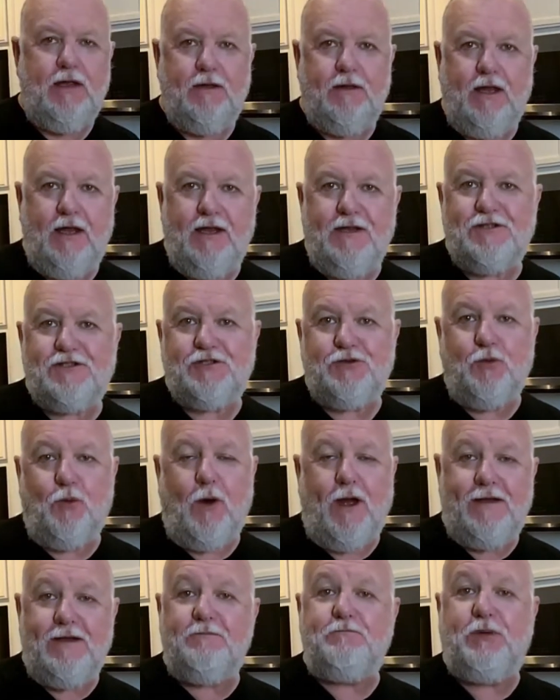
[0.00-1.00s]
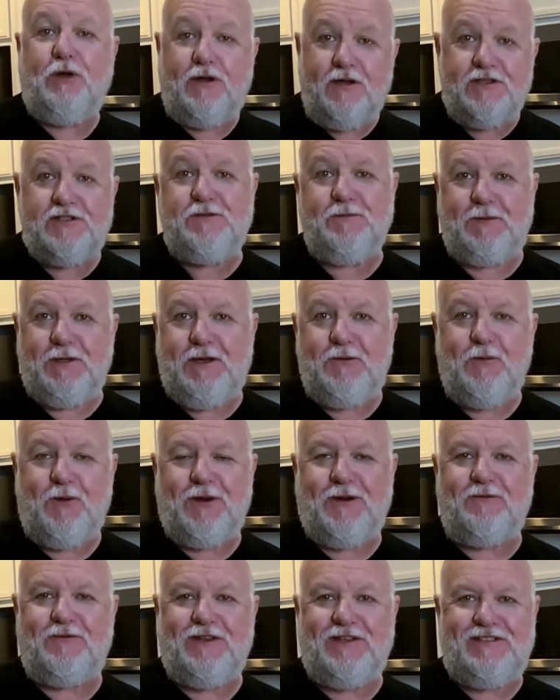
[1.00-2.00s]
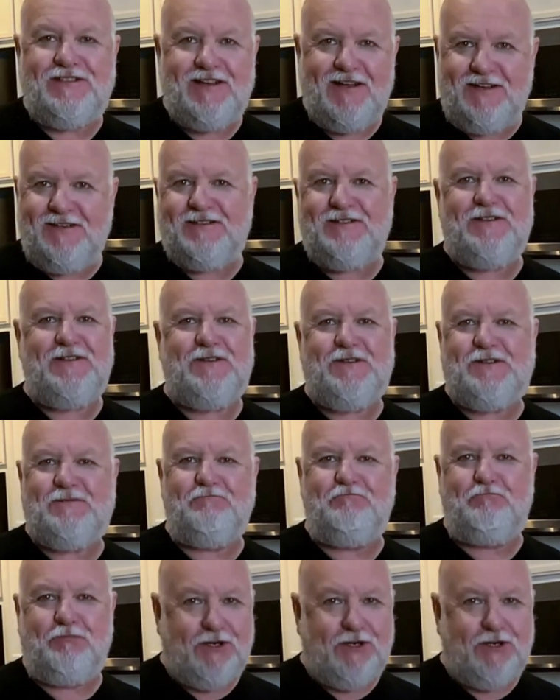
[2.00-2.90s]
It's quite possibly one of the tastiest